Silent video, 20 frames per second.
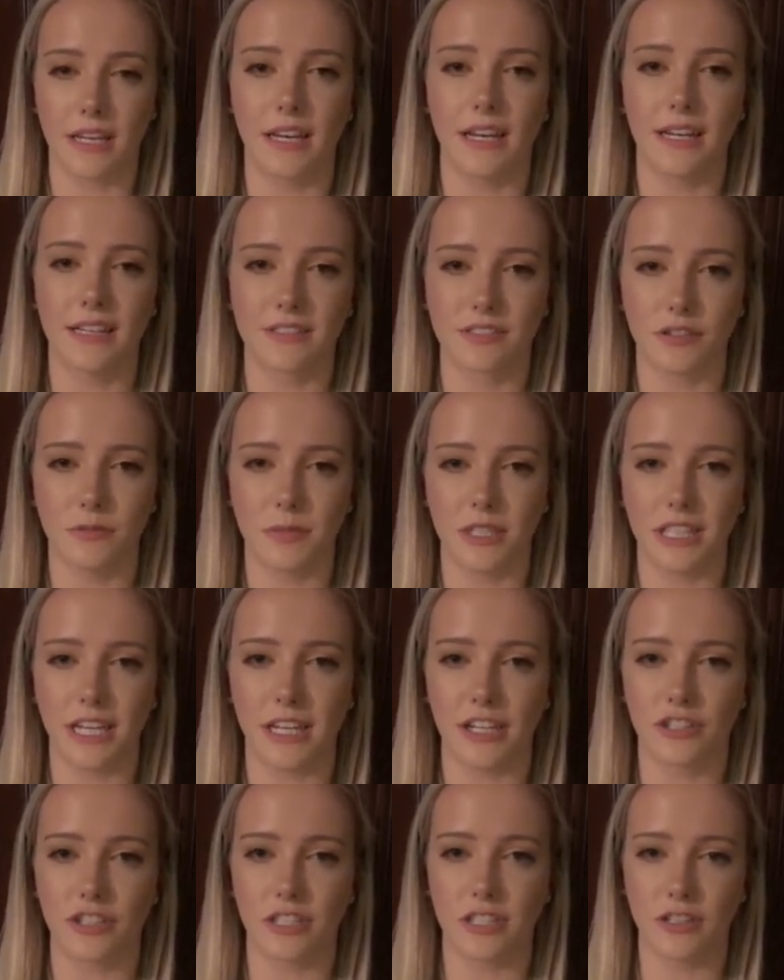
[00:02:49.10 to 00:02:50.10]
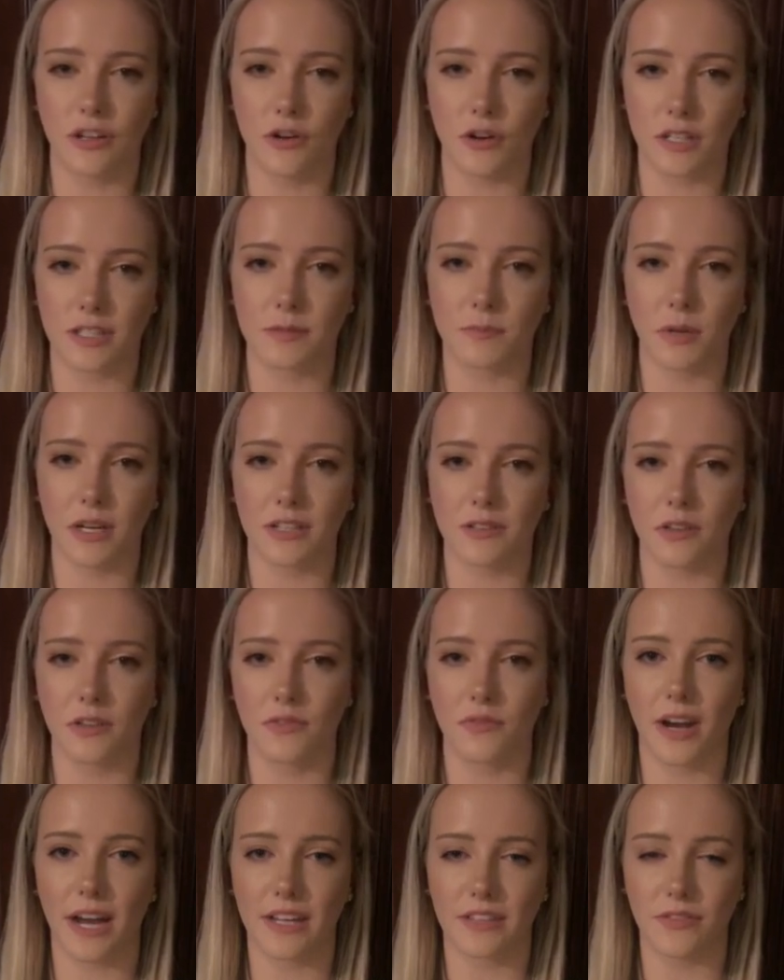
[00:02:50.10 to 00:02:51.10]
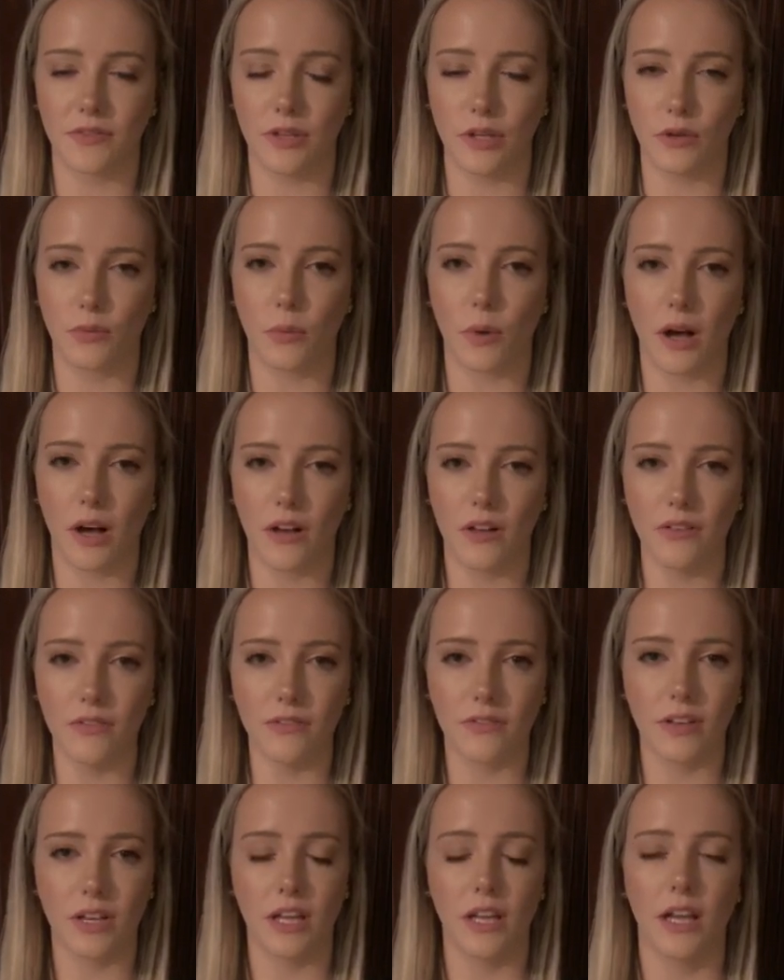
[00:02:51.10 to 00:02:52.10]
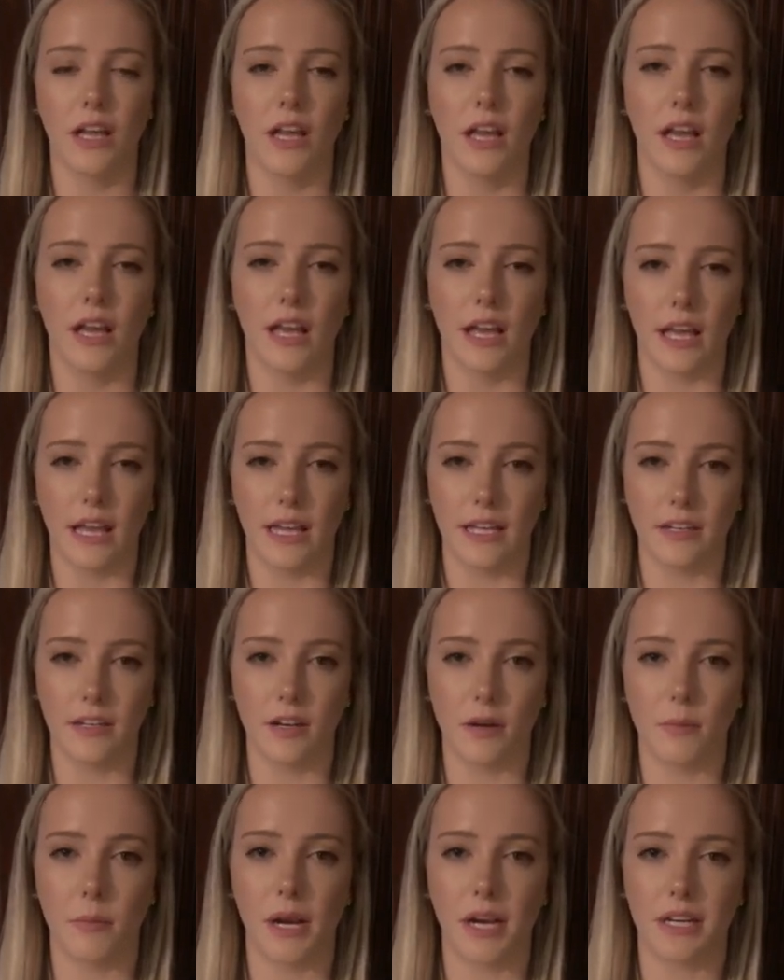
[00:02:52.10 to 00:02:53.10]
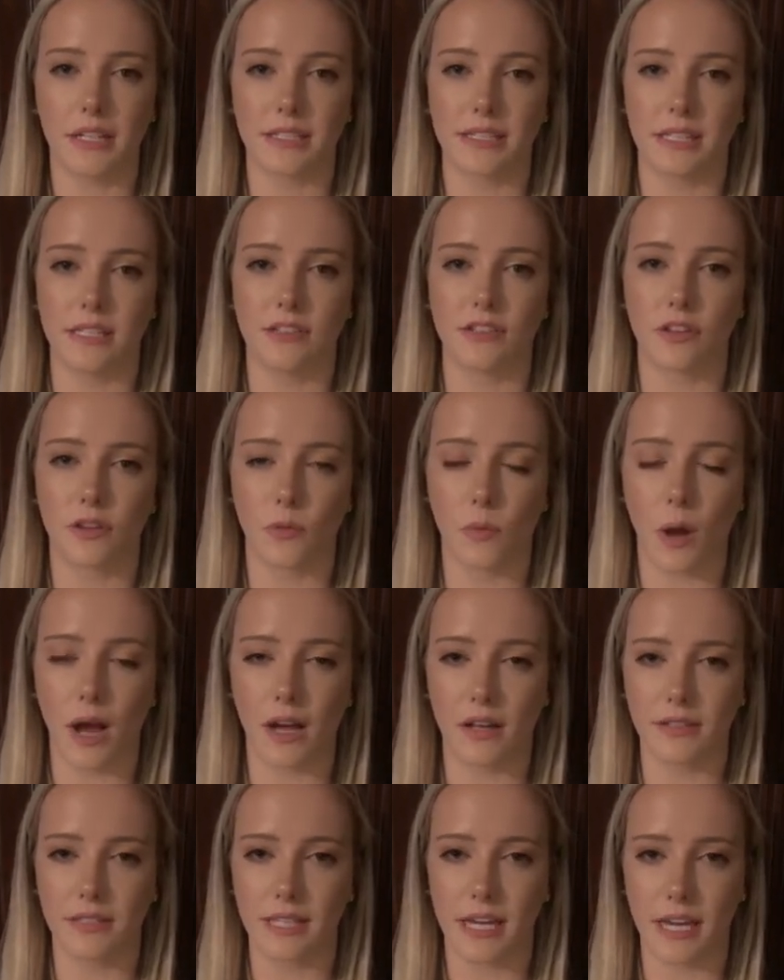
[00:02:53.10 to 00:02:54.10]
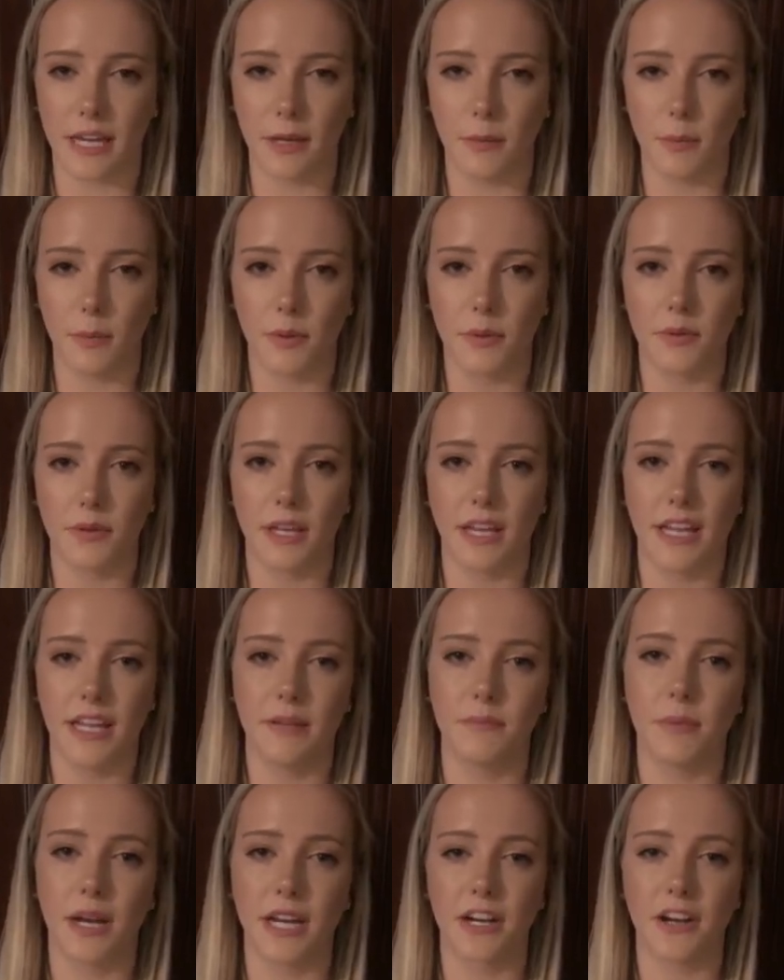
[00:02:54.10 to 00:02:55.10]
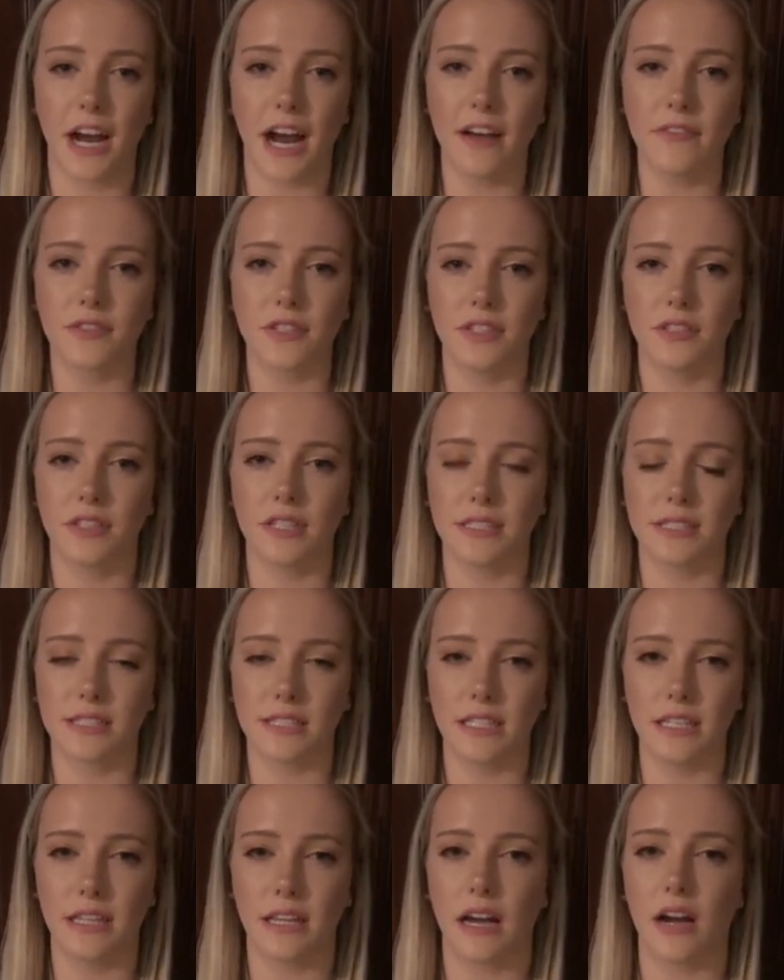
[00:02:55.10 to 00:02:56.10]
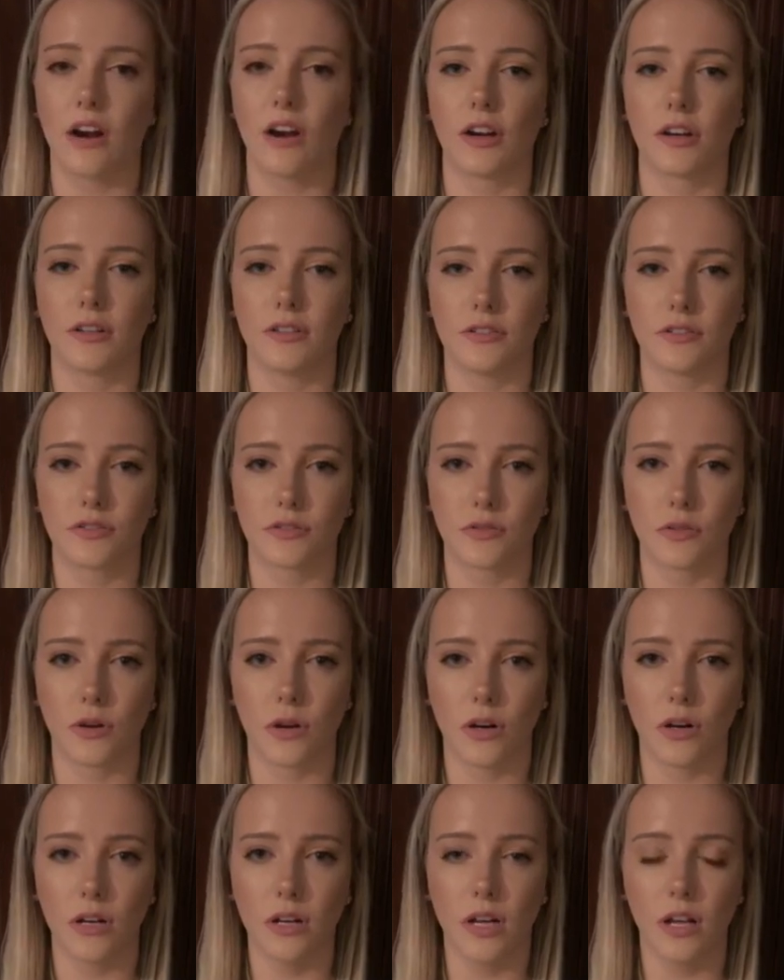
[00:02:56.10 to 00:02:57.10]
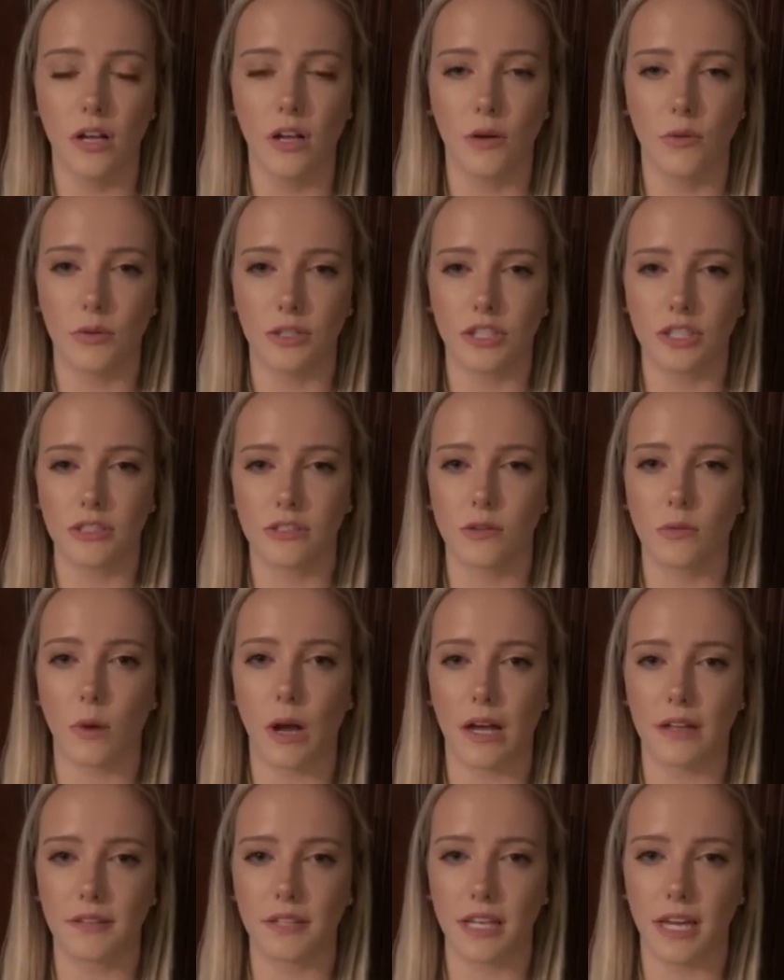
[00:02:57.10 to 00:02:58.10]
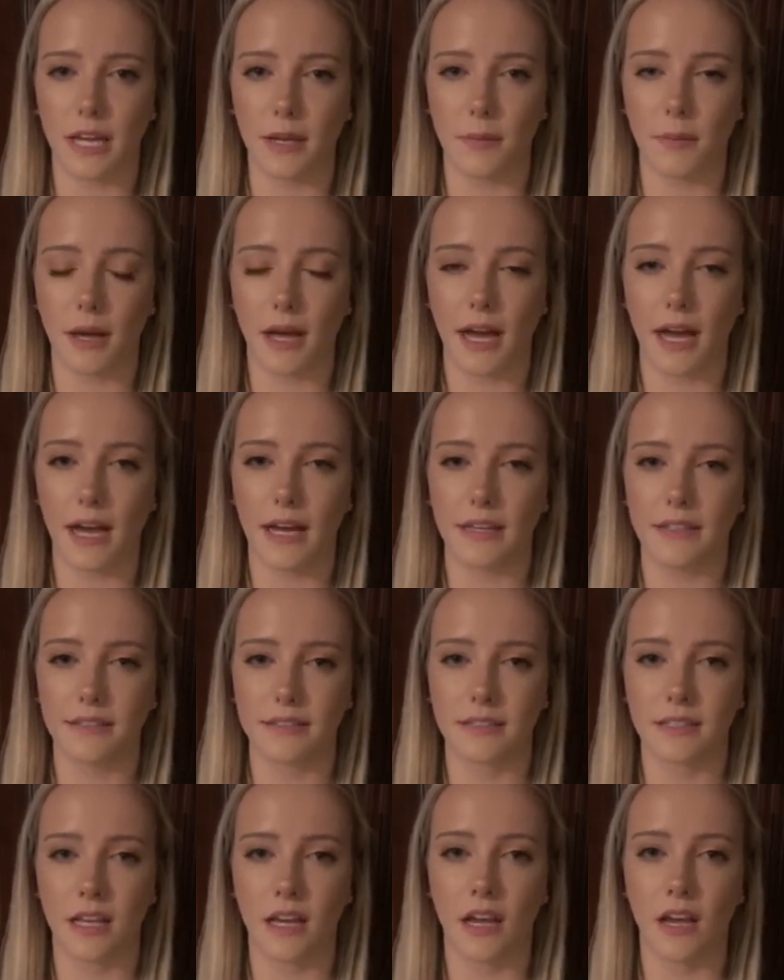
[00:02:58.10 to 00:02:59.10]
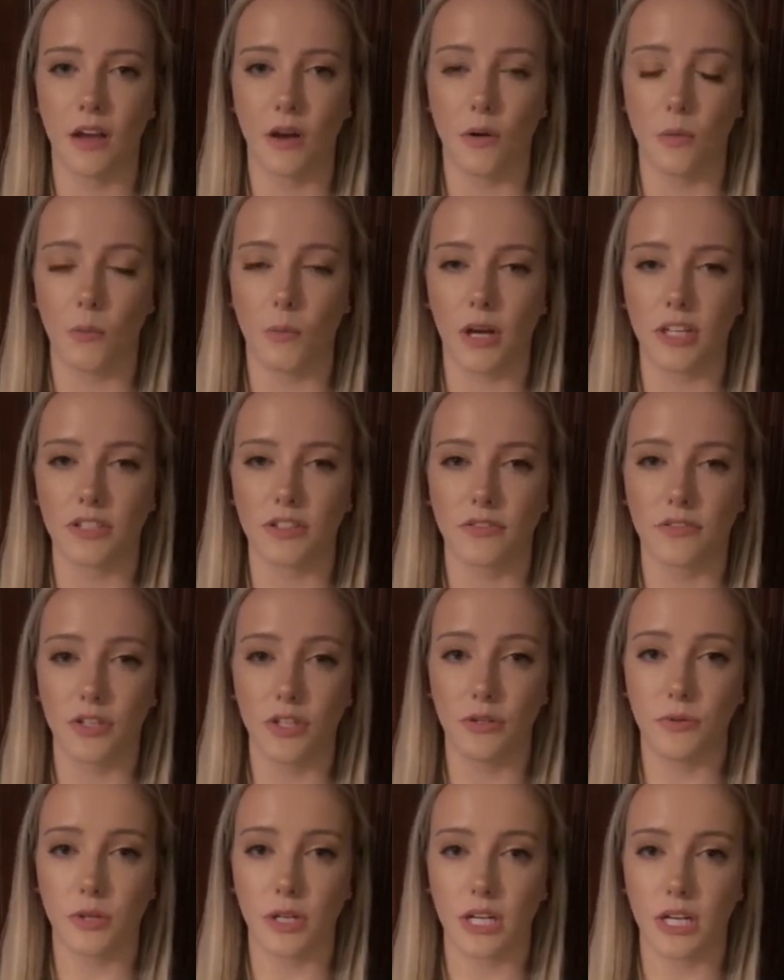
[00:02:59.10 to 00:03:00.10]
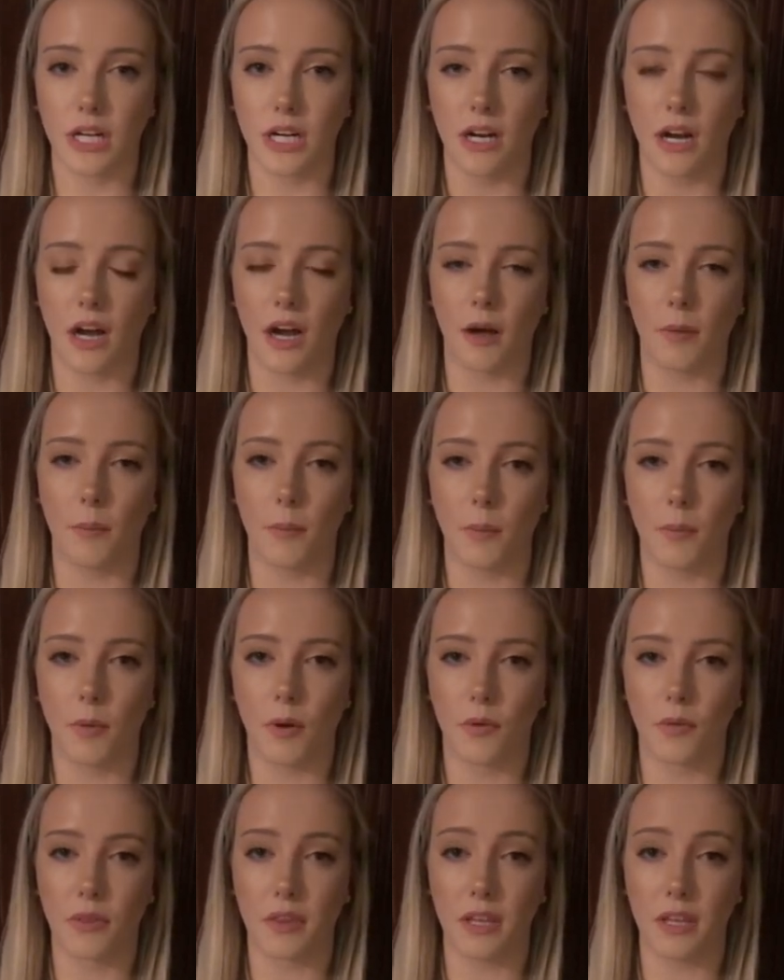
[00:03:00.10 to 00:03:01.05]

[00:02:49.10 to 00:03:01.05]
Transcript: histone mutation co-expressed with RASV12 in comparison to the wild type. In my graphs, you can see that our control, which is the wild type, has much fewer both